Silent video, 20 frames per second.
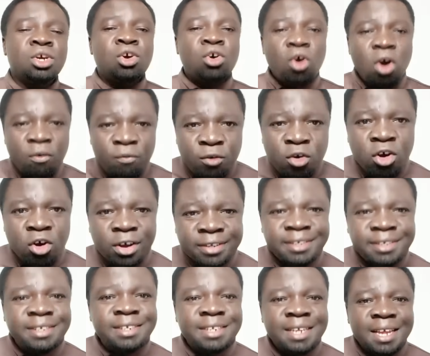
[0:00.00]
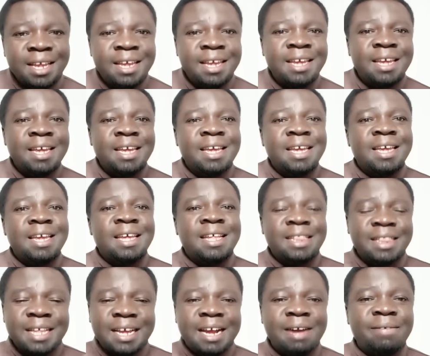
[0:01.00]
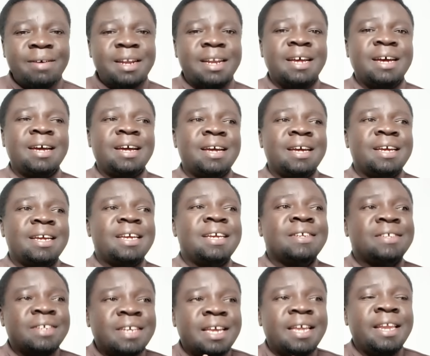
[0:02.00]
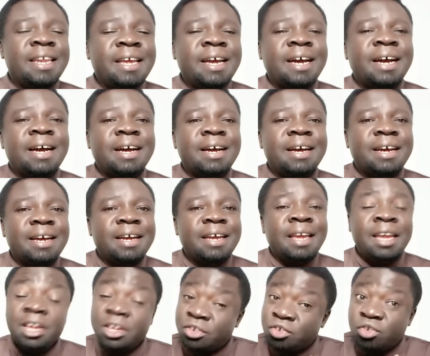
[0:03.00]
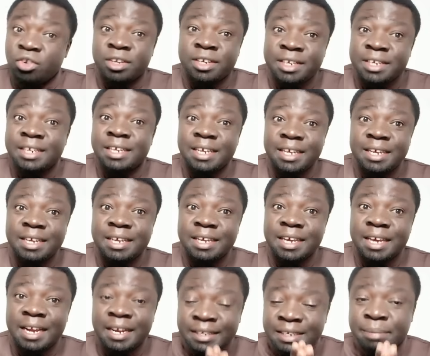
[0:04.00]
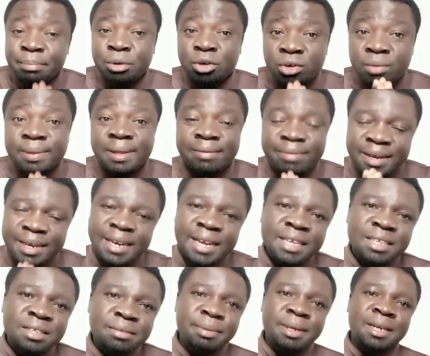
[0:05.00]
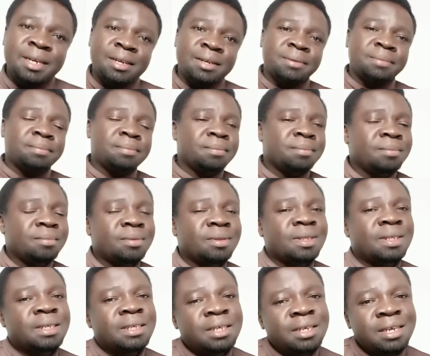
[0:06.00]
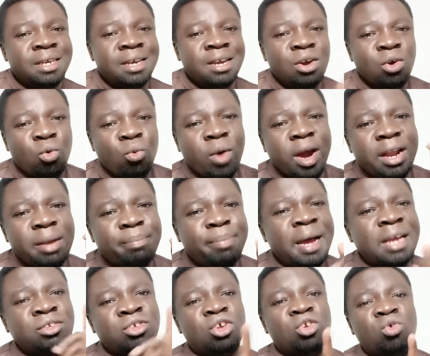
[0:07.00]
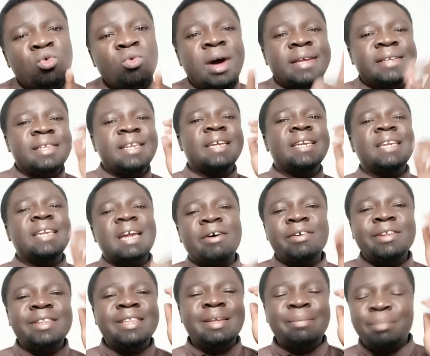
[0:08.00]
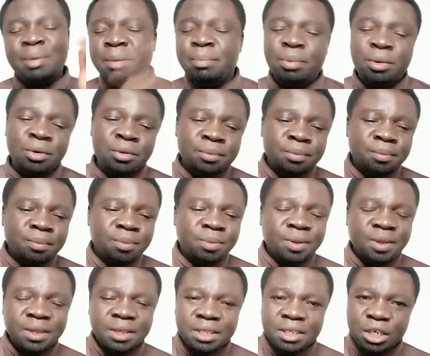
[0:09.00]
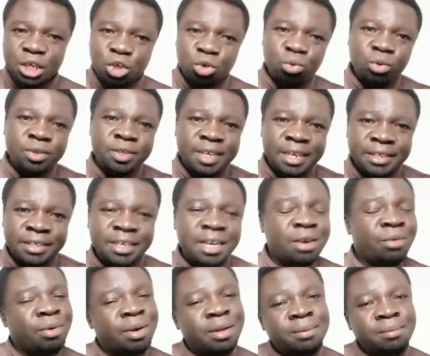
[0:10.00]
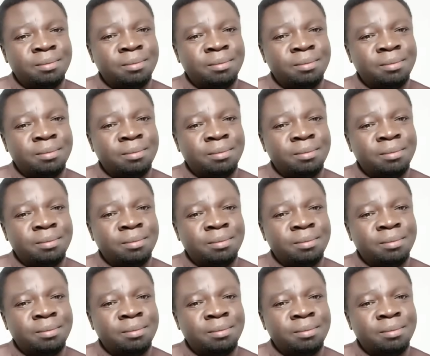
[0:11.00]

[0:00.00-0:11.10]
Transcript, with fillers: Of course, the governor is clear. He is not in support of the finance bill. One person who has let down the people, it was Gachagua.